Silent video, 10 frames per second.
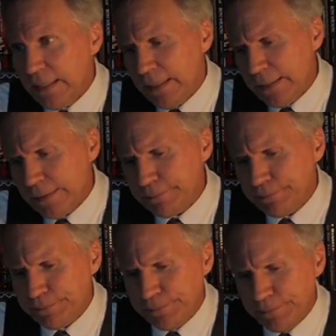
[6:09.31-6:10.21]

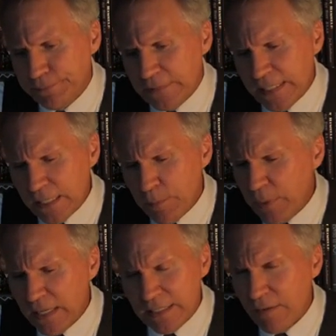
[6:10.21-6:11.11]
it can
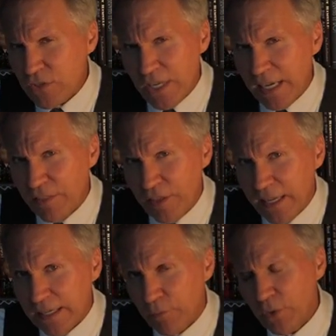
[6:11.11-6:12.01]
be a devastating
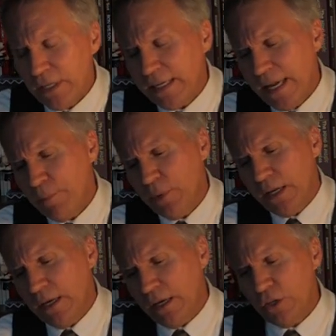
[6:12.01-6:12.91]
thing. It really can be.